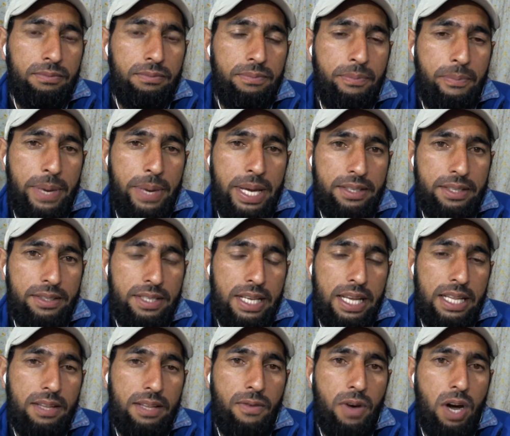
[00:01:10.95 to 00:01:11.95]
Means
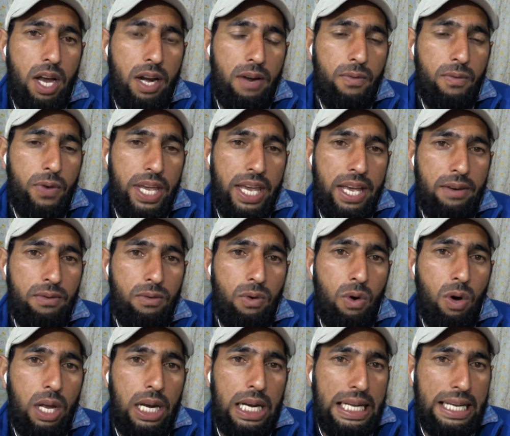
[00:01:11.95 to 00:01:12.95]
in the water we have
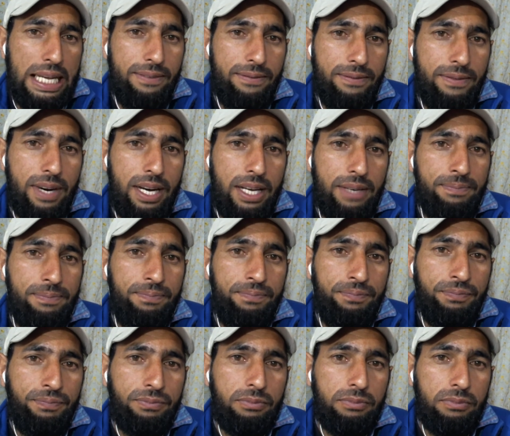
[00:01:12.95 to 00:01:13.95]
only one
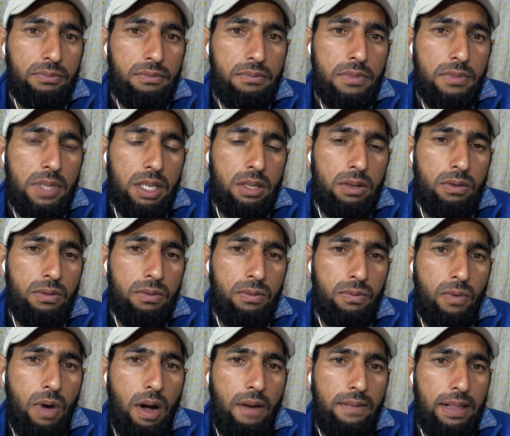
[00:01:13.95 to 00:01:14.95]

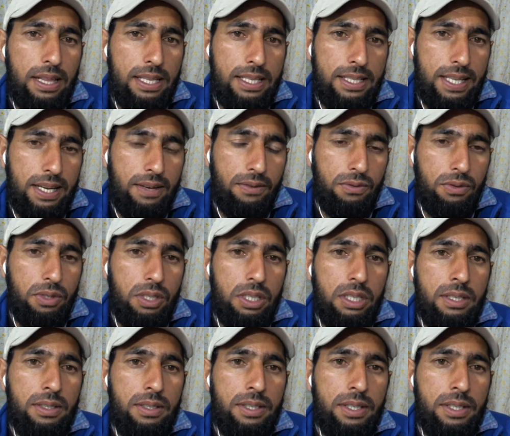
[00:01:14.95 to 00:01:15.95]
vowel sound.
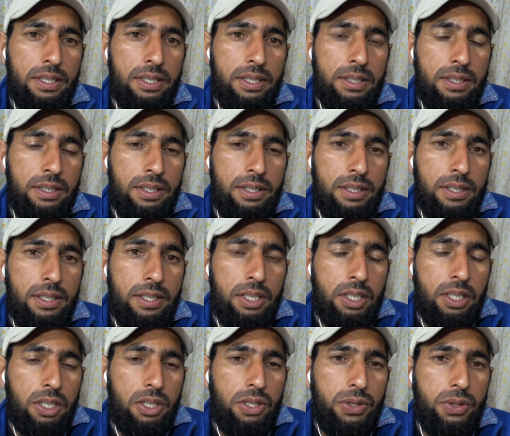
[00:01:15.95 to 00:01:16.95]

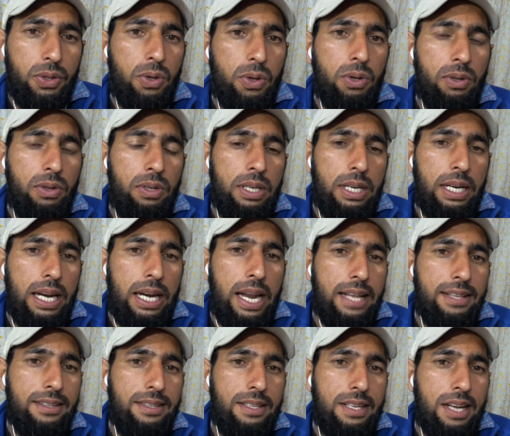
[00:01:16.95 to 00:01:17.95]
So
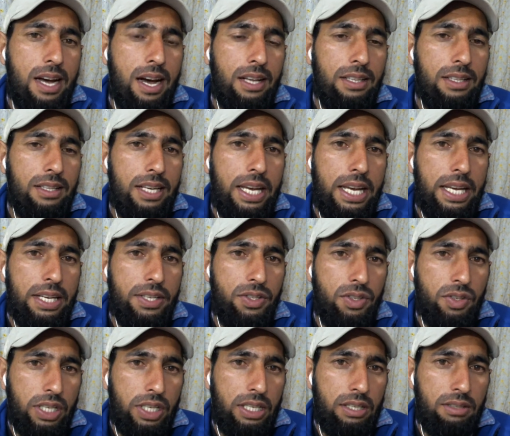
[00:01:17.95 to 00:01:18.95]
let's start the
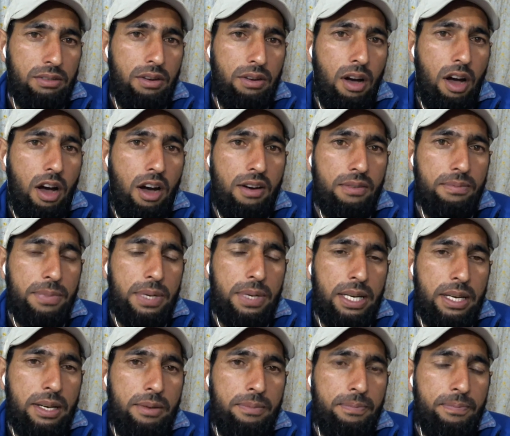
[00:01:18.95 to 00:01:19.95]
history of
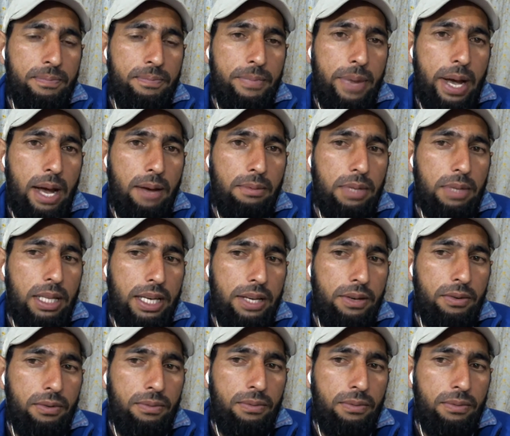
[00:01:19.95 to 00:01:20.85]
Fabliau.